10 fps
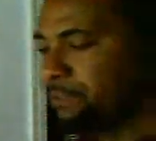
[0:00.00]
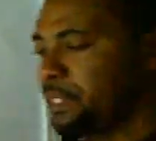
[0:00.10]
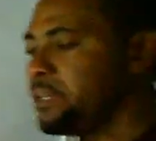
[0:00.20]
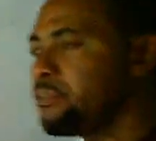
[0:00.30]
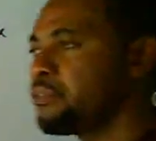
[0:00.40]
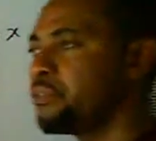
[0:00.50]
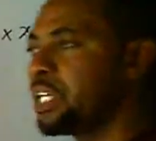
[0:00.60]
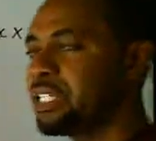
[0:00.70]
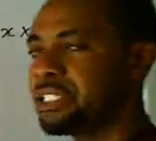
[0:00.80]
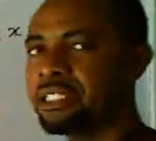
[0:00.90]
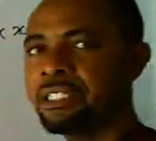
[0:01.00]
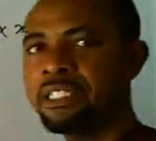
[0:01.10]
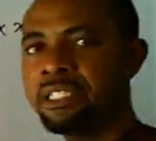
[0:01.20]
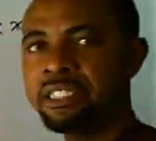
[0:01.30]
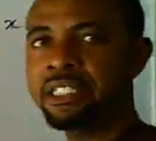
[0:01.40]
believe that
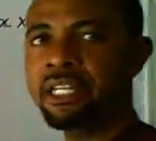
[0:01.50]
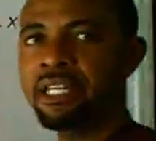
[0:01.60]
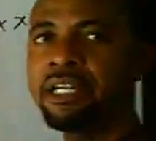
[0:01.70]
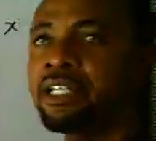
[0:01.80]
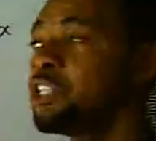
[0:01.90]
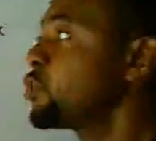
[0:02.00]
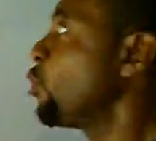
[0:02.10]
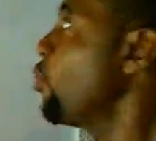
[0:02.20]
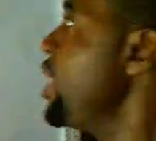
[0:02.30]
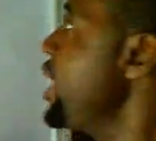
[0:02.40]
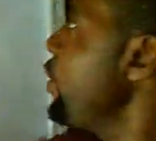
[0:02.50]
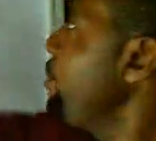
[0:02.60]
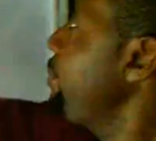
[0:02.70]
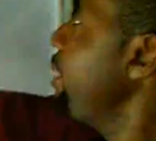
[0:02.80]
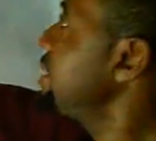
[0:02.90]
it is clear. So when a
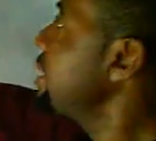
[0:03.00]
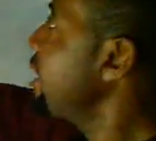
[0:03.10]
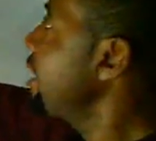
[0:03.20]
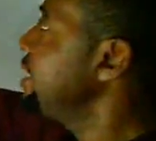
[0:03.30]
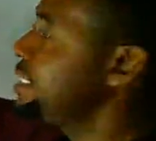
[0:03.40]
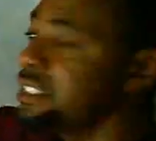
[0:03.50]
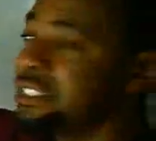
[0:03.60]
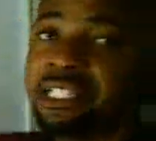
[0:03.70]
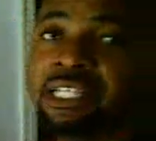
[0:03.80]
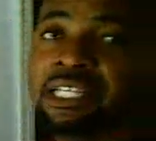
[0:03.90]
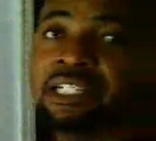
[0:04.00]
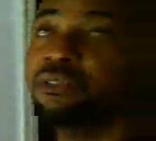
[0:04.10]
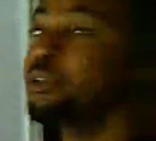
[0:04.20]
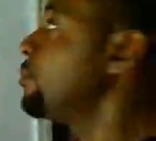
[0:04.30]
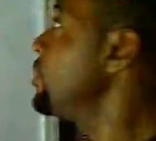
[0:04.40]
number is like this, it's in index
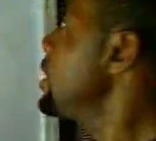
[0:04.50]
form.